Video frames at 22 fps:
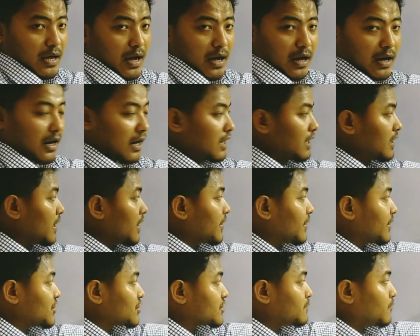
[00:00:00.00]
earlier
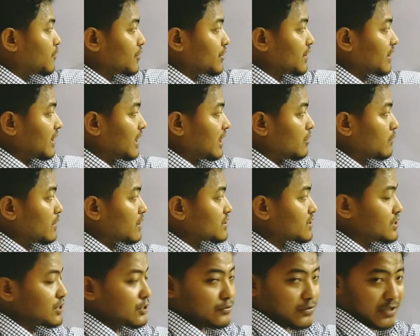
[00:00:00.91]
this body A
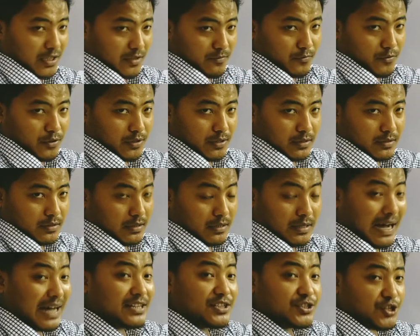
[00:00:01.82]
was neutral body,
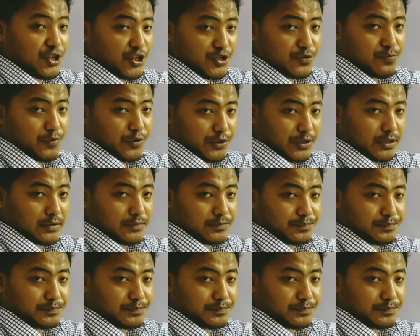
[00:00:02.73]
uncharged body,